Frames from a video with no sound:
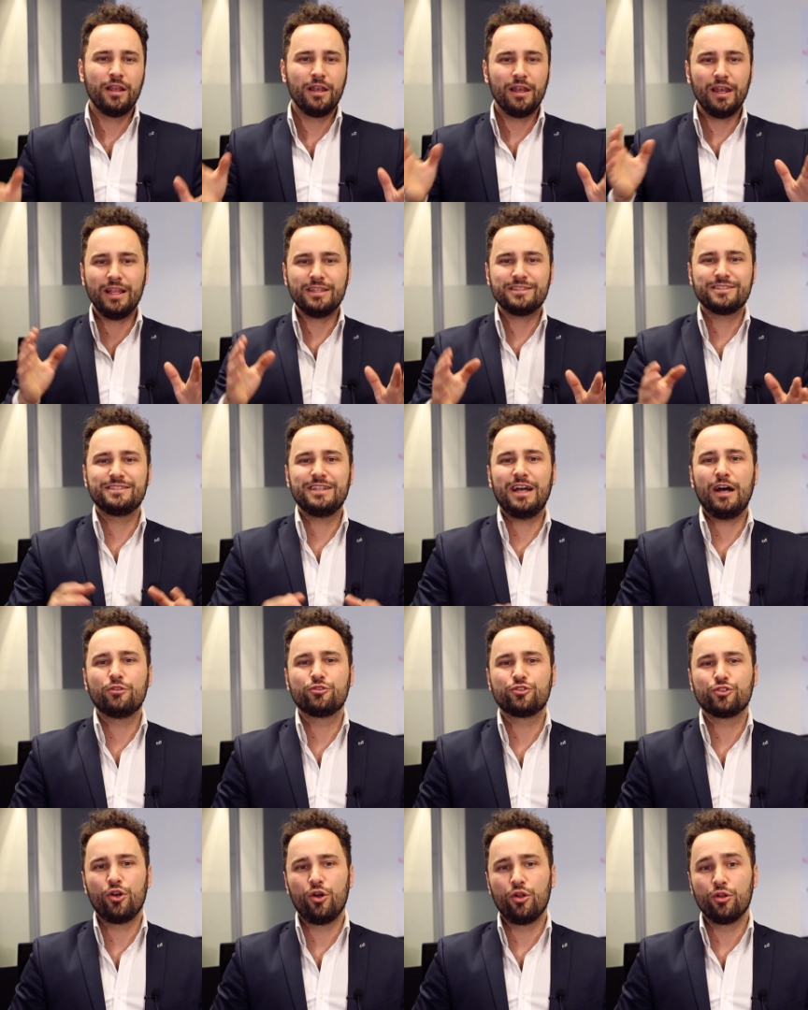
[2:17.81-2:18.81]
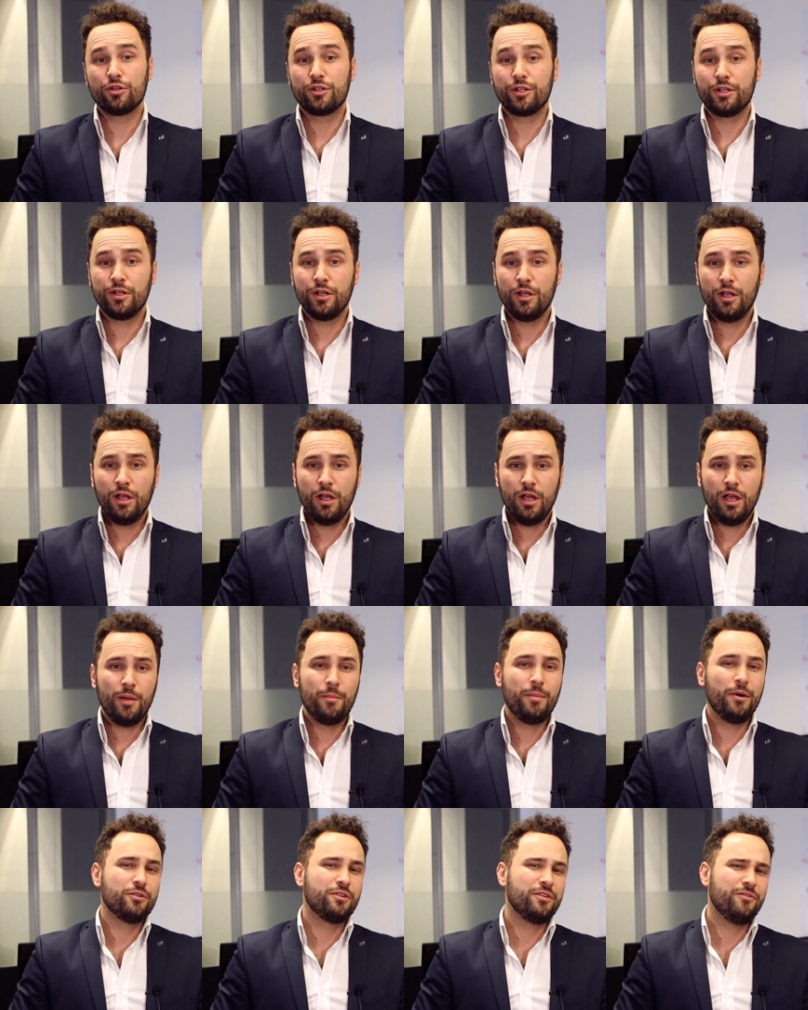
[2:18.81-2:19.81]
Let's now talk
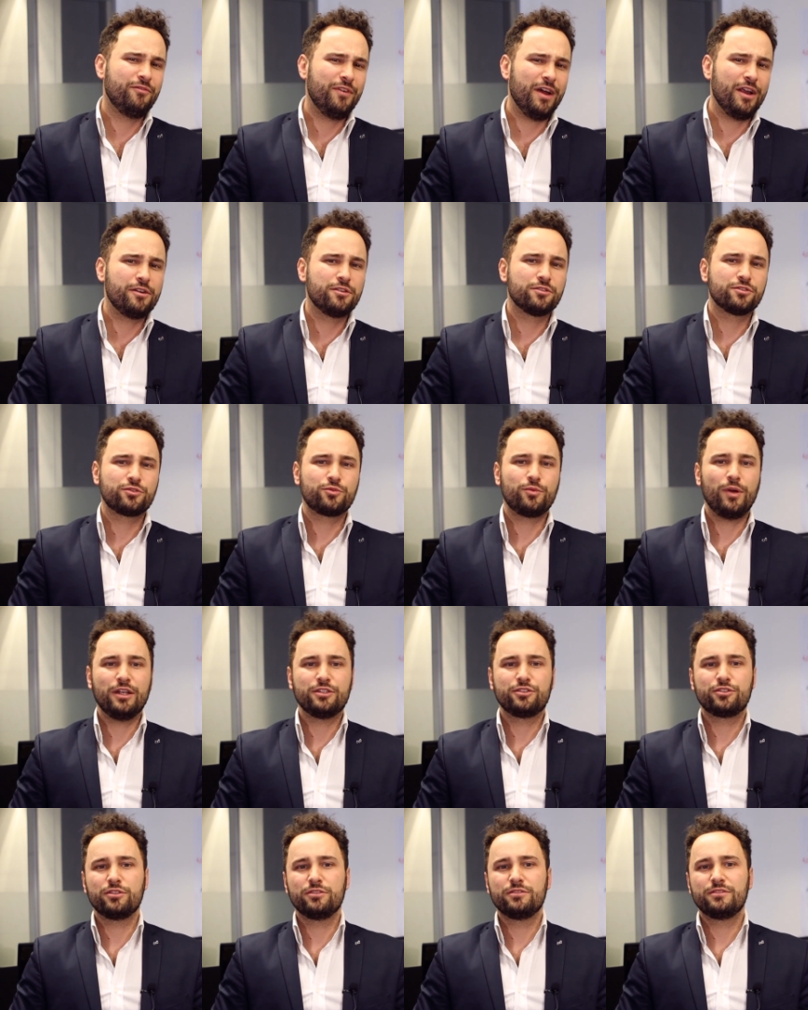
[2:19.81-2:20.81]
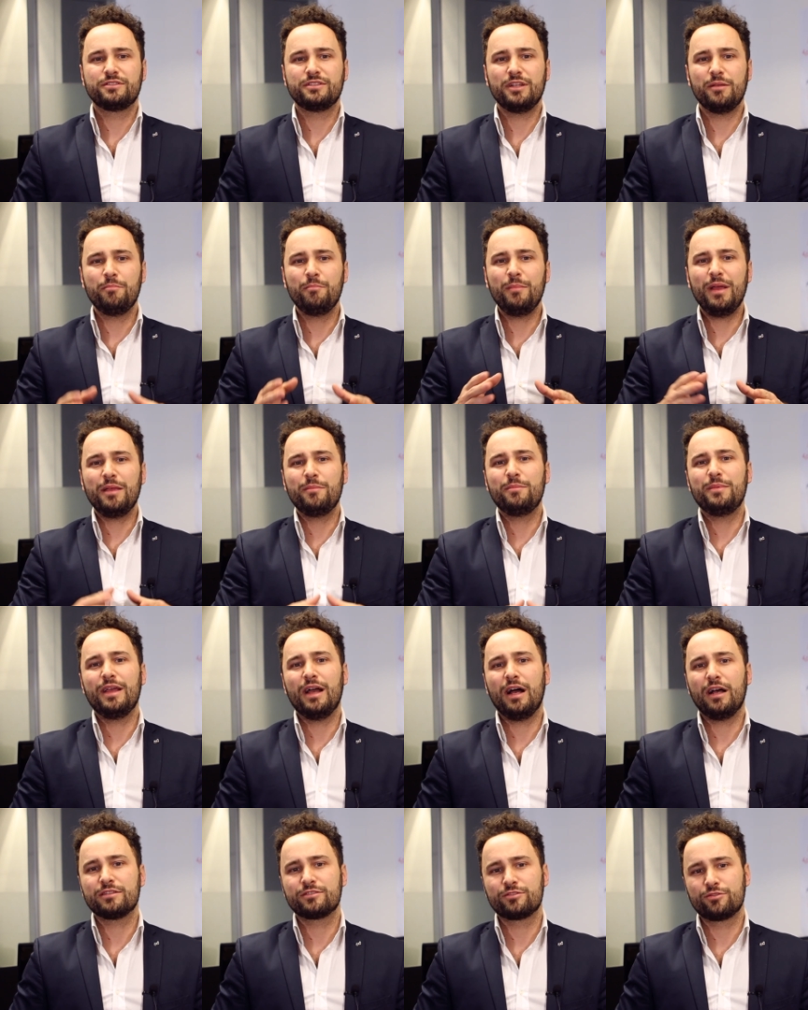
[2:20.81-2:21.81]
about the various questions that may be
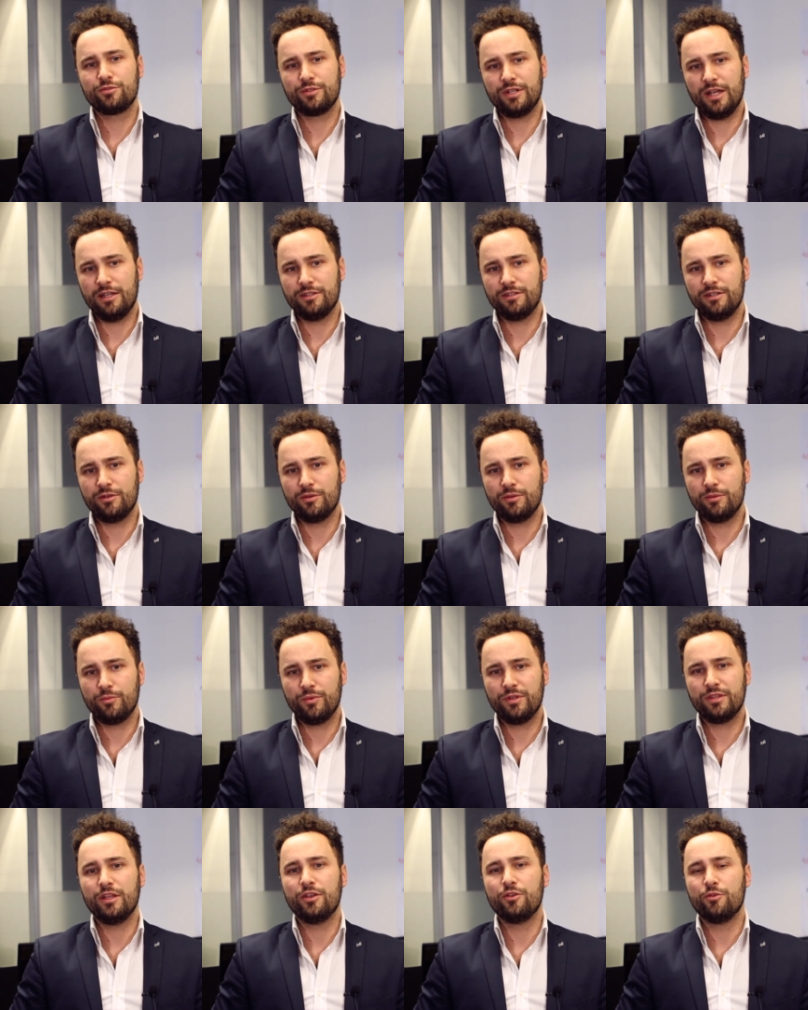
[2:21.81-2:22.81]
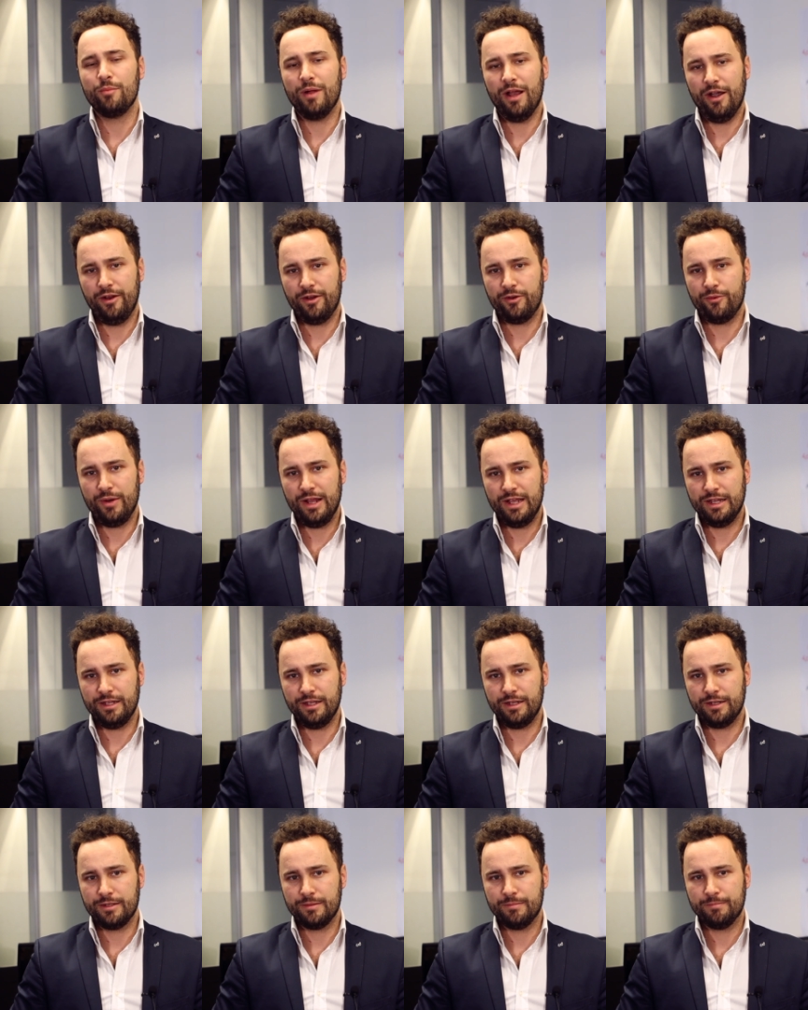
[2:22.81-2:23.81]
asked together with the numeric
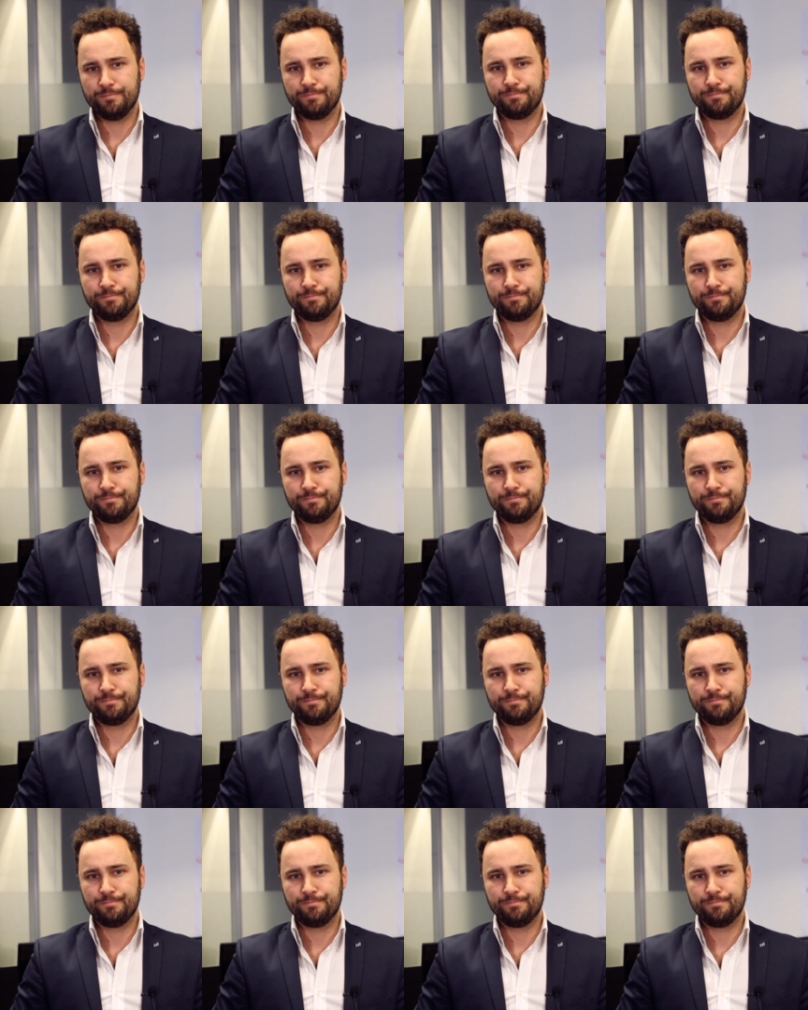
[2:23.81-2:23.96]
rating.